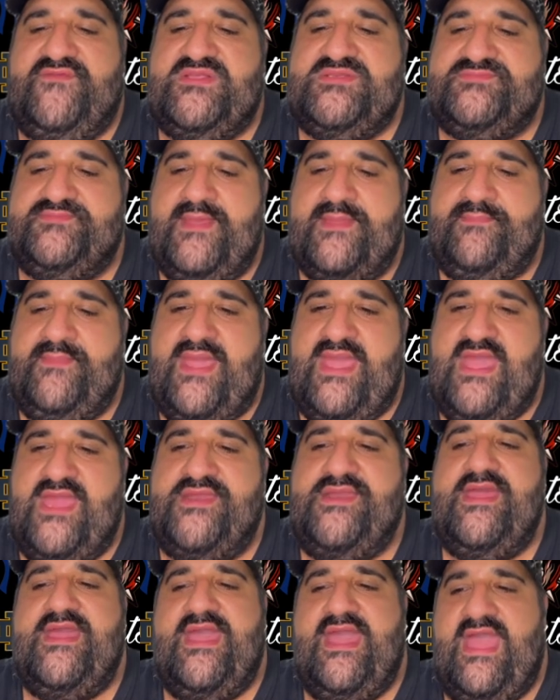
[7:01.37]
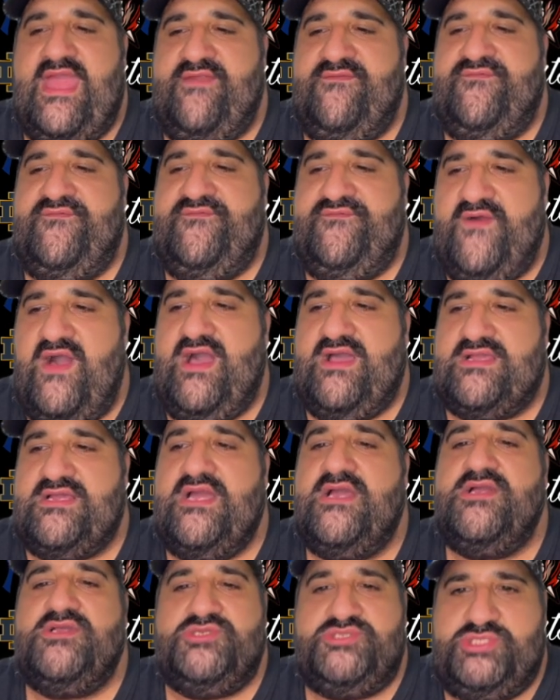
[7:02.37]
Vince McMahon. And fuck
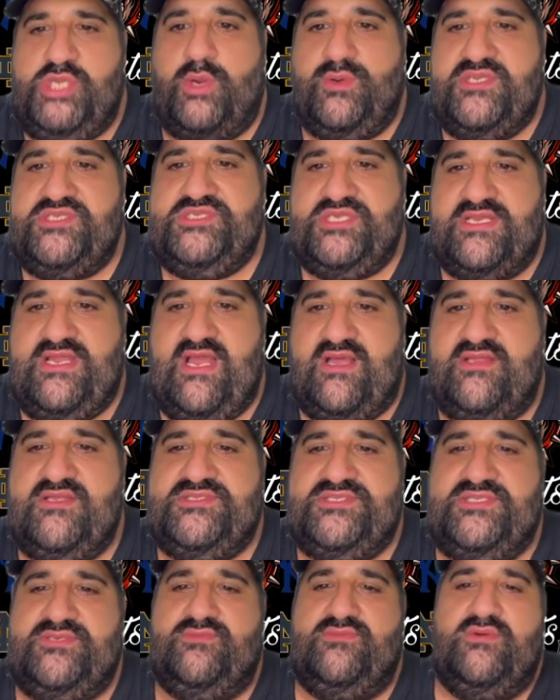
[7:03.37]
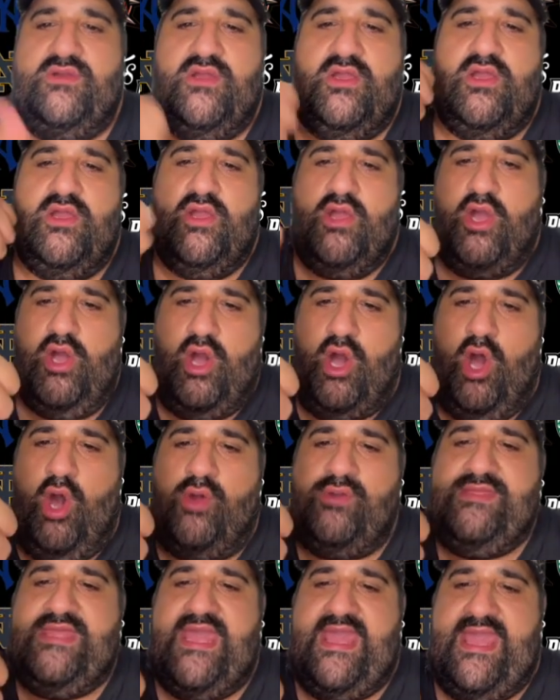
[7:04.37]
Joey Janela too.
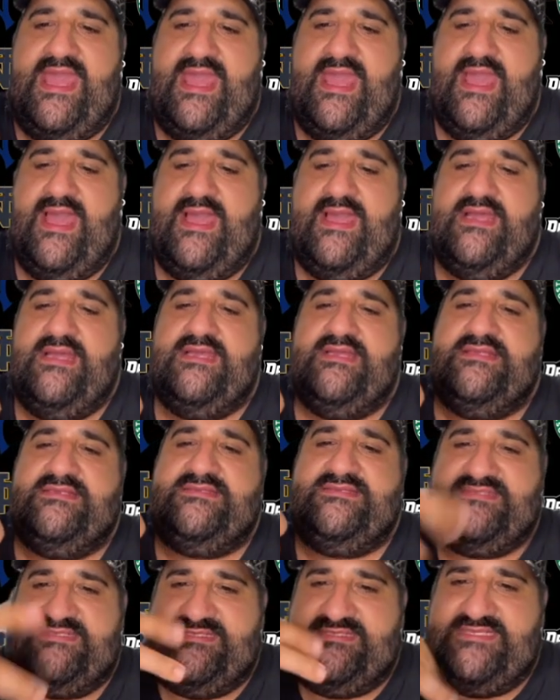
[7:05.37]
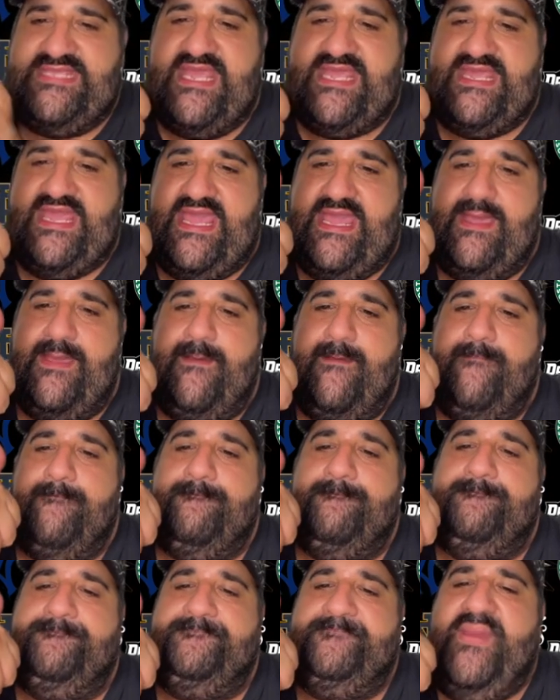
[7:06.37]
Oh yeah. Dig it.
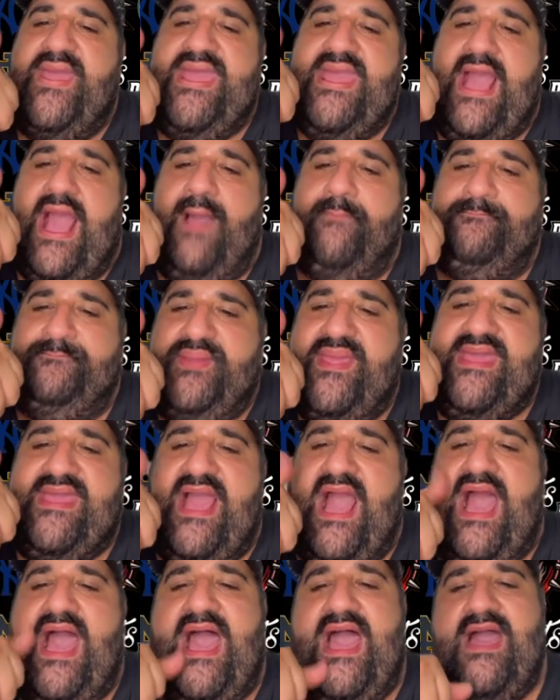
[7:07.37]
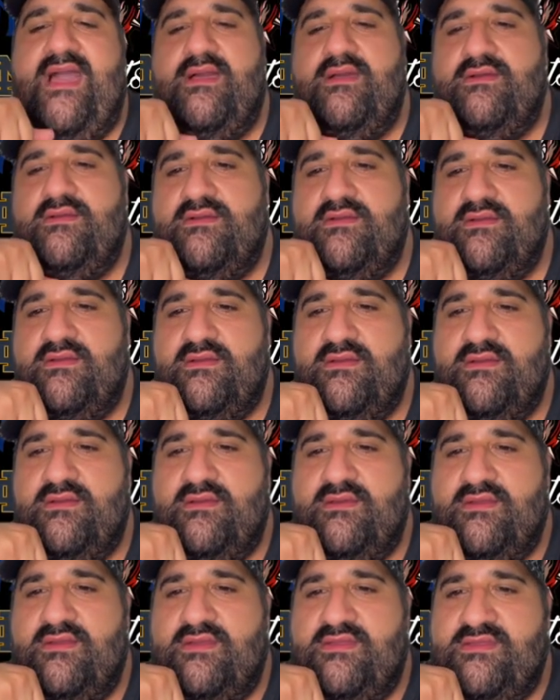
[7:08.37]
Be-ya, be-ya.
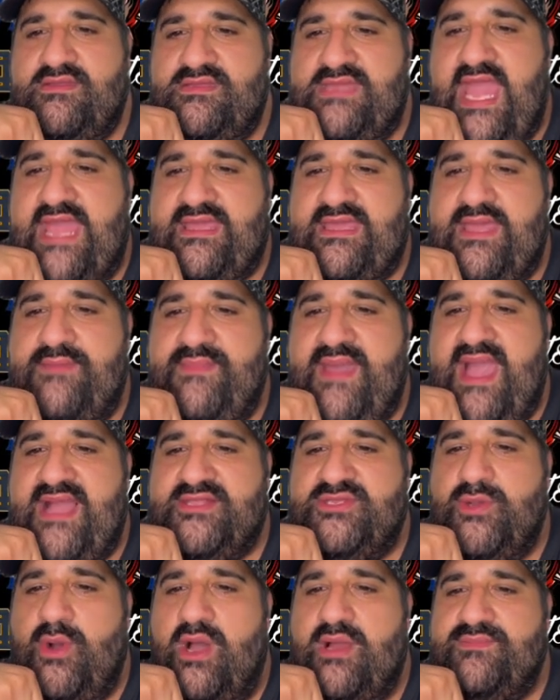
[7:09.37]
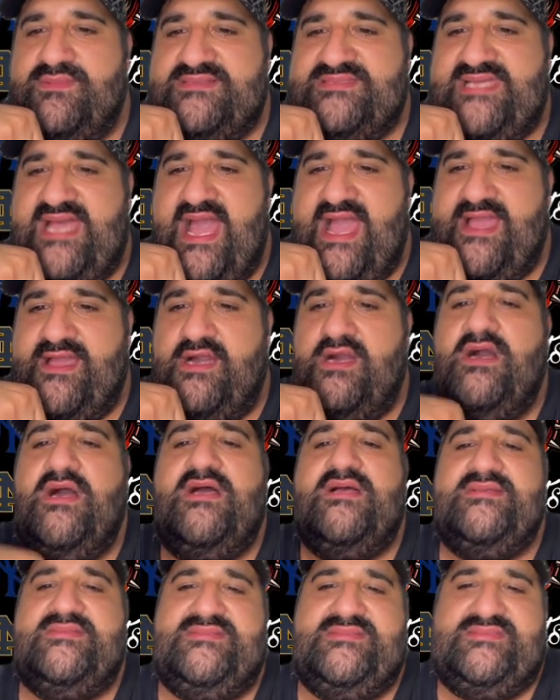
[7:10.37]
Yankee Mad Dog Messiah
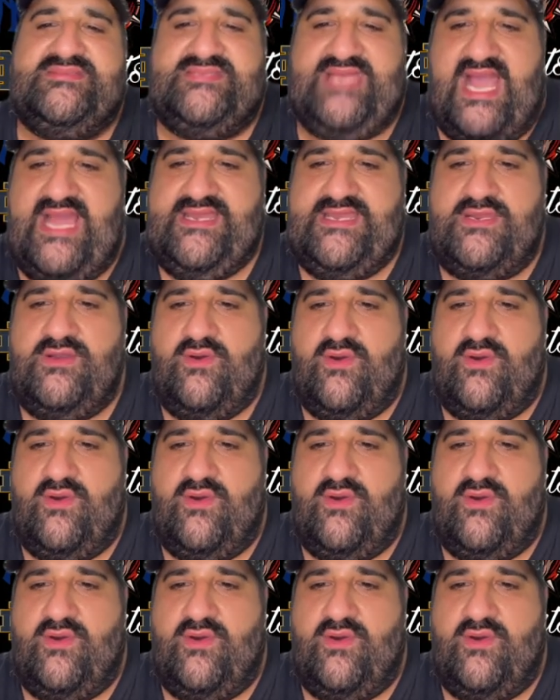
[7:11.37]
signing